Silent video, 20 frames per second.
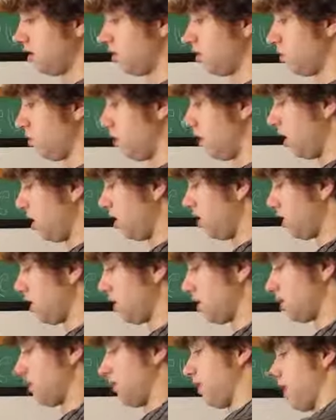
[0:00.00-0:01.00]

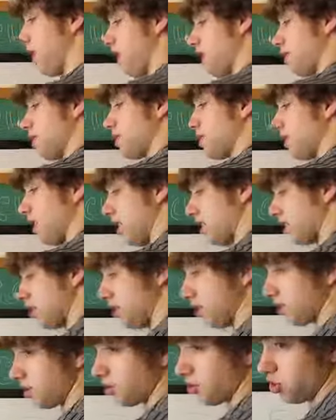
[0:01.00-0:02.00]
twice as fast as
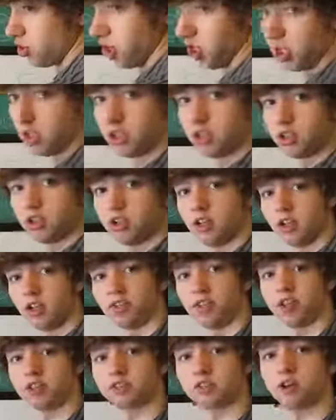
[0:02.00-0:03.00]
this G,
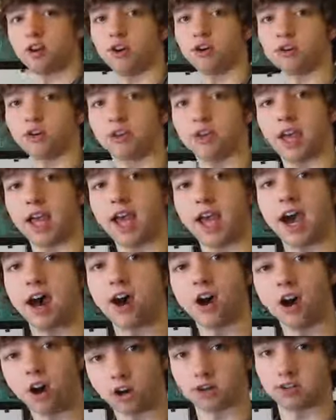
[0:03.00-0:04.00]
and that's called an
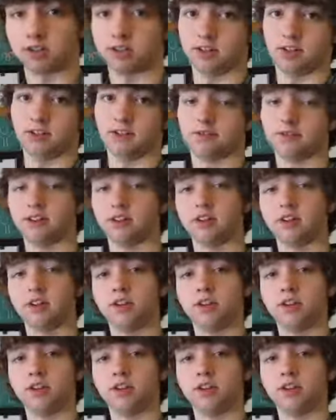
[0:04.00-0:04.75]
octave.